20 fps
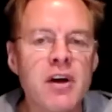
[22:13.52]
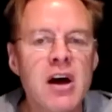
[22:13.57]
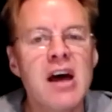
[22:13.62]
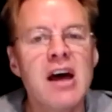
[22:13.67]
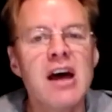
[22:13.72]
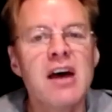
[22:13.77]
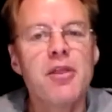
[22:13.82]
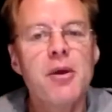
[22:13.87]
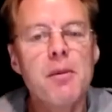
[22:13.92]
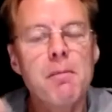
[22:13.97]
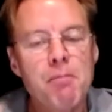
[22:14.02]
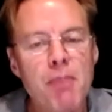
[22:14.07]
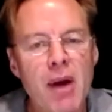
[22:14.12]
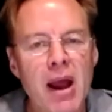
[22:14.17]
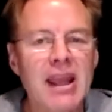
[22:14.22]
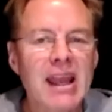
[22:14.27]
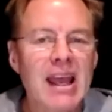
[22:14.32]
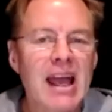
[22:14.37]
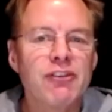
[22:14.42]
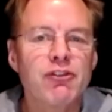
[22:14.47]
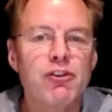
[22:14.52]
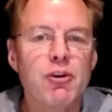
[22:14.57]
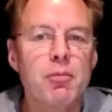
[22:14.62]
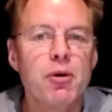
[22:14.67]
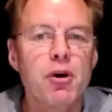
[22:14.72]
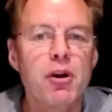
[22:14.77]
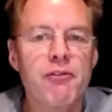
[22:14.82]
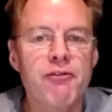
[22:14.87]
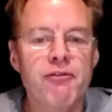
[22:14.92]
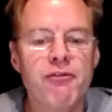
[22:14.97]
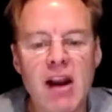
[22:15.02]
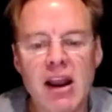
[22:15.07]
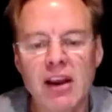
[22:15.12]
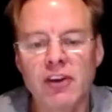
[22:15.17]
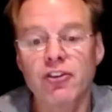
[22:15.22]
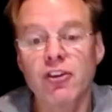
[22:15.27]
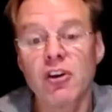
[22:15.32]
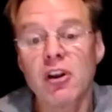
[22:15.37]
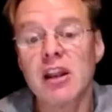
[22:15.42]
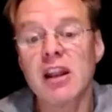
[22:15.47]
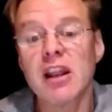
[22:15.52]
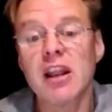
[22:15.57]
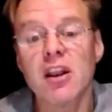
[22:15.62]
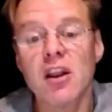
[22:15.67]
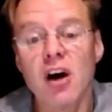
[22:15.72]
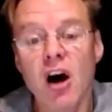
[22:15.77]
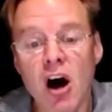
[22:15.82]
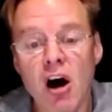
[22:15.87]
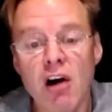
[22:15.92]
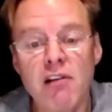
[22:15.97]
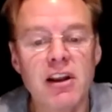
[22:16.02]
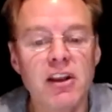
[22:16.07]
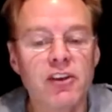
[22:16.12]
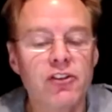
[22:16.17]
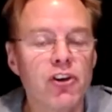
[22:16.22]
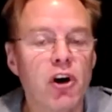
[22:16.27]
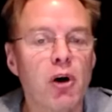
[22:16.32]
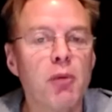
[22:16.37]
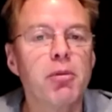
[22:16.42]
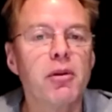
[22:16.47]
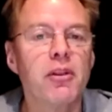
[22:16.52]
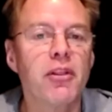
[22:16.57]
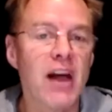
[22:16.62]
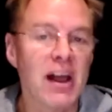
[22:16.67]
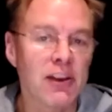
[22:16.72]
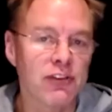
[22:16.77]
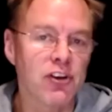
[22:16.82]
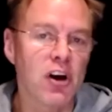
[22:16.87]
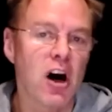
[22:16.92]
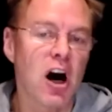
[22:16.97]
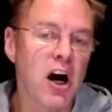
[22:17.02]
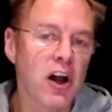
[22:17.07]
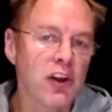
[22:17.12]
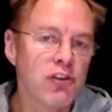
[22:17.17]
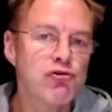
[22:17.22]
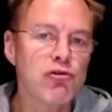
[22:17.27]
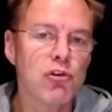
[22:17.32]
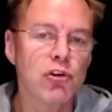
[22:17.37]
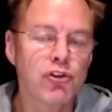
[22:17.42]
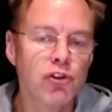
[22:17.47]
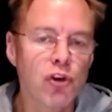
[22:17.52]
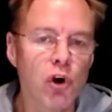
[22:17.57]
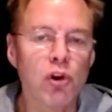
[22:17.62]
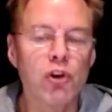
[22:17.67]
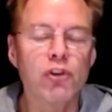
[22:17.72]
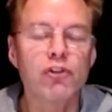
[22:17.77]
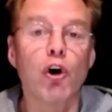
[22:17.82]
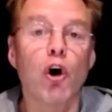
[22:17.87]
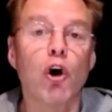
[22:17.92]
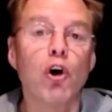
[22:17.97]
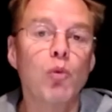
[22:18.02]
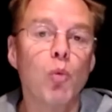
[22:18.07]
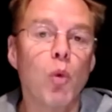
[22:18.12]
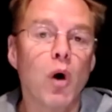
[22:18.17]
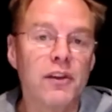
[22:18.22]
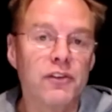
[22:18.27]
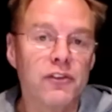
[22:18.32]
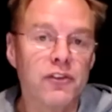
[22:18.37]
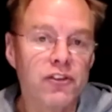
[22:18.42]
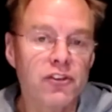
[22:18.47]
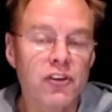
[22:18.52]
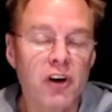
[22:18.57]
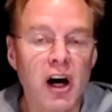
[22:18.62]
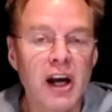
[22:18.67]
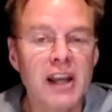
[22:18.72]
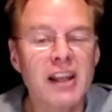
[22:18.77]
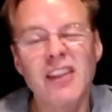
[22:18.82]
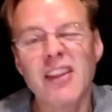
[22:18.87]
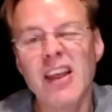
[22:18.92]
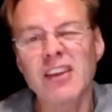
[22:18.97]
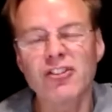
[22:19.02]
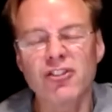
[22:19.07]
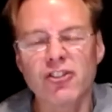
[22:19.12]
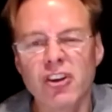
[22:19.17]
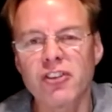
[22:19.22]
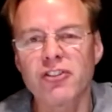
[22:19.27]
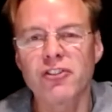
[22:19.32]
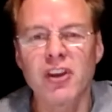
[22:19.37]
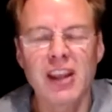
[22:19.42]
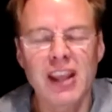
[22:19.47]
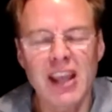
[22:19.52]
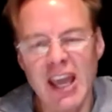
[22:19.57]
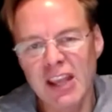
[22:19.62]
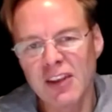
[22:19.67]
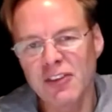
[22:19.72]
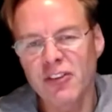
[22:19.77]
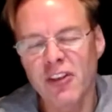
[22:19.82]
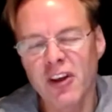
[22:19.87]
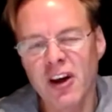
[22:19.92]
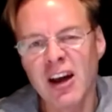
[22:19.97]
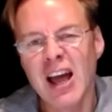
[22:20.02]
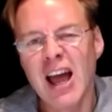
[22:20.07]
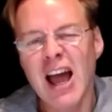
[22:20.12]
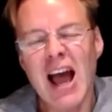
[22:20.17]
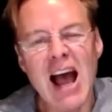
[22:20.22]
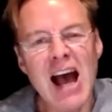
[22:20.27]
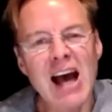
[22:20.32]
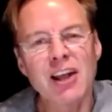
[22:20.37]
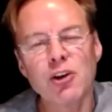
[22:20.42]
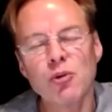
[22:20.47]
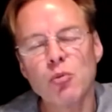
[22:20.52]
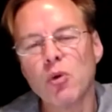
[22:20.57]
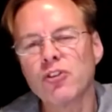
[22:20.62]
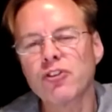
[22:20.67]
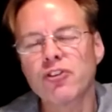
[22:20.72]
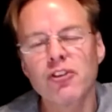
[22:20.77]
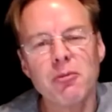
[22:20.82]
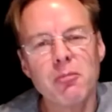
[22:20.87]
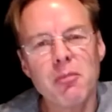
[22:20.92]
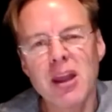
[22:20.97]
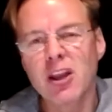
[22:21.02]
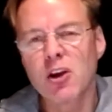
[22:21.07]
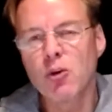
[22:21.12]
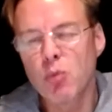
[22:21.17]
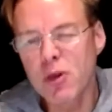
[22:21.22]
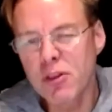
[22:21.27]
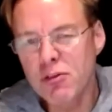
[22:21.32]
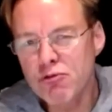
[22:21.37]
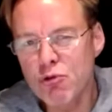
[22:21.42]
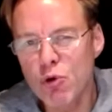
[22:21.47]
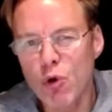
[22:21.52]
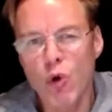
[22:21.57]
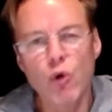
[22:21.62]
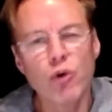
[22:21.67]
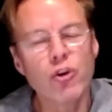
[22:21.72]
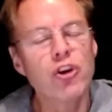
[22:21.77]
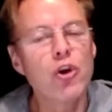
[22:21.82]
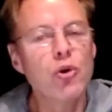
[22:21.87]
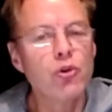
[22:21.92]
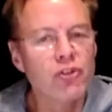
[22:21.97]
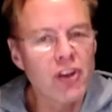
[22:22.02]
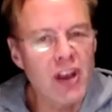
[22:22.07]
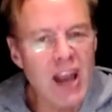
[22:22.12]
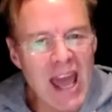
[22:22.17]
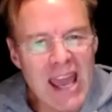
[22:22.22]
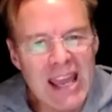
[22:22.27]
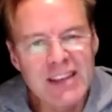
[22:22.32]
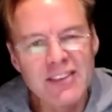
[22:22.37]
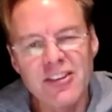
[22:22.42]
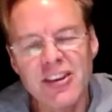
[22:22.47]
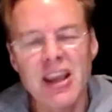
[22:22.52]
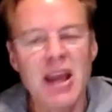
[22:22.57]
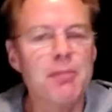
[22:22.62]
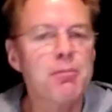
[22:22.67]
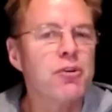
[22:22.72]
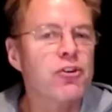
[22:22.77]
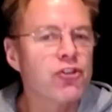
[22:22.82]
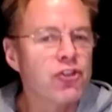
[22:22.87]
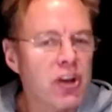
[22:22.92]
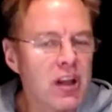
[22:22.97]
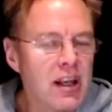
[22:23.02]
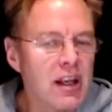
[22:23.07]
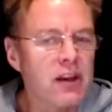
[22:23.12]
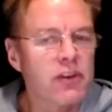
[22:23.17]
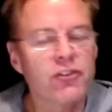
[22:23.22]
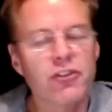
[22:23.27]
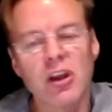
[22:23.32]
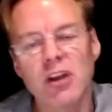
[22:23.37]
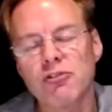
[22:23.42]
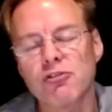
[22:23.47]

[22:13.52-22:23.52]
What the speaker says: The bank has to put a fraction, and in our example, that's $100 on one side, and that's just in case that Adam wants to make a withdrawal, use an ATM machine, etc.